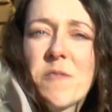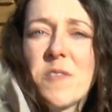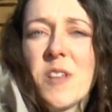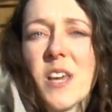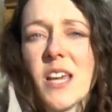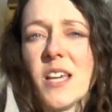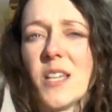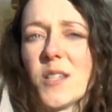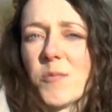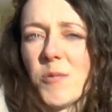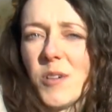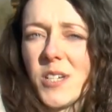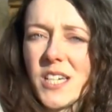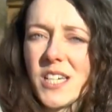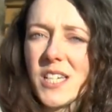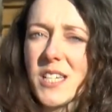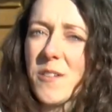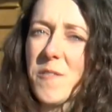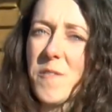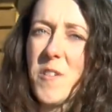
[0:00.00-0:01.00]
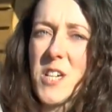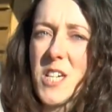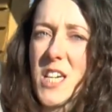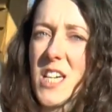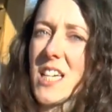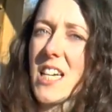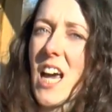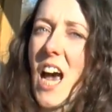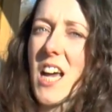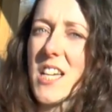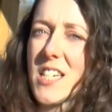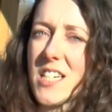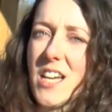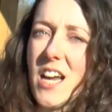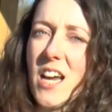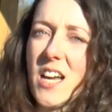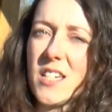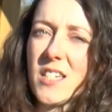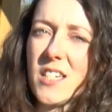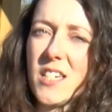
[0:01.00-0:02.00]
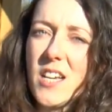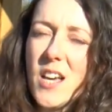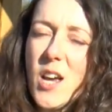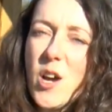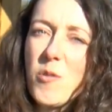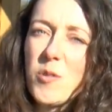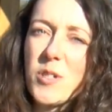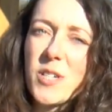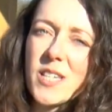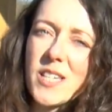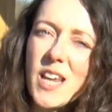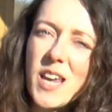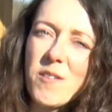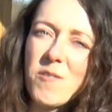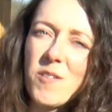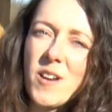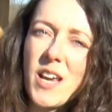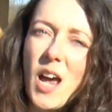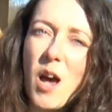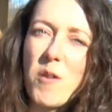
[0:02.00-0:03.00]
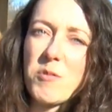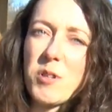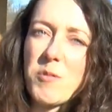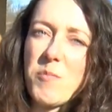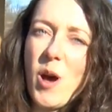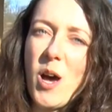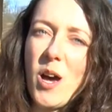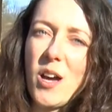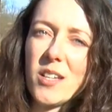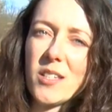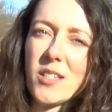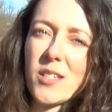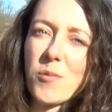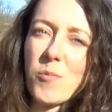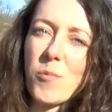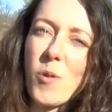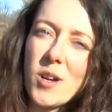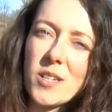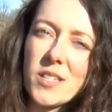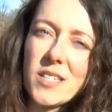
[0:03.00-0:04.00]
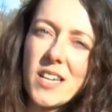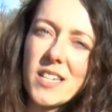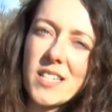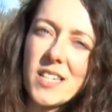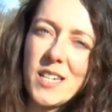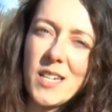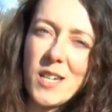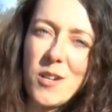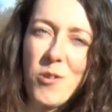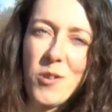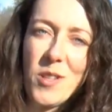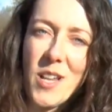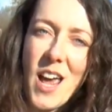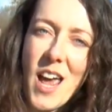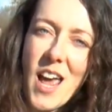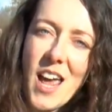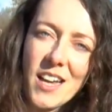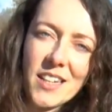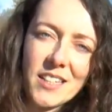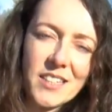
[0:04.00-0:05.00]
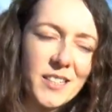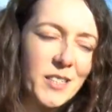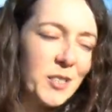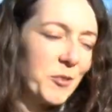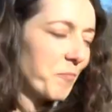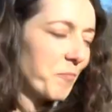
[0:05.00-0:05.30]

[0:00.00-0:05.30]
of these, which is a fishing catch net, to safely capture birds whilst they're sitting on their eggs.